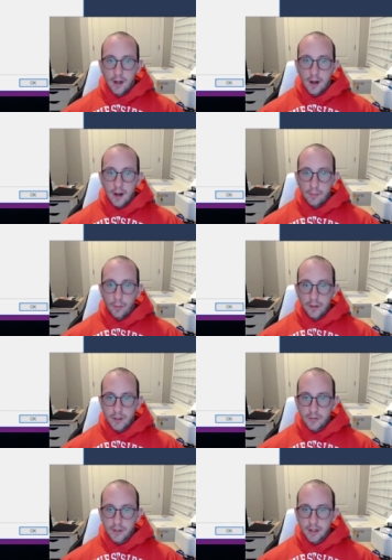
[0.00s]
But once
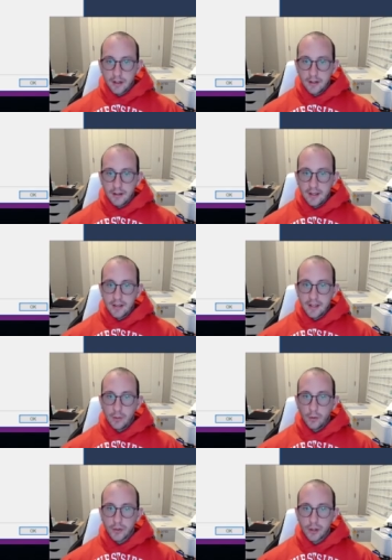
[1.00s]
you've selected the
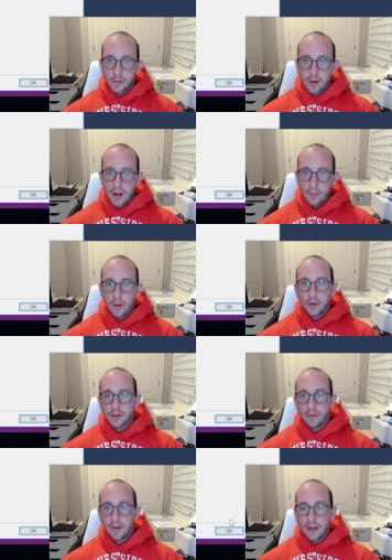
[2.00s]
SQL Server and Windows
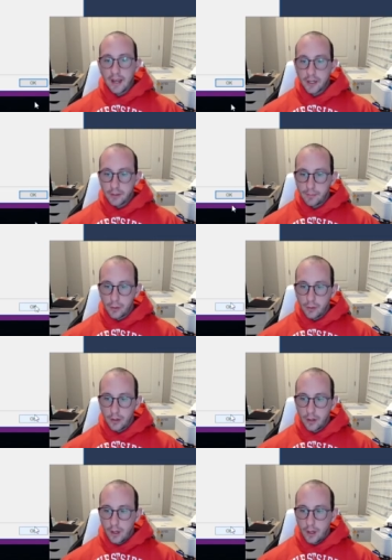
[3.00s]
authentication mode,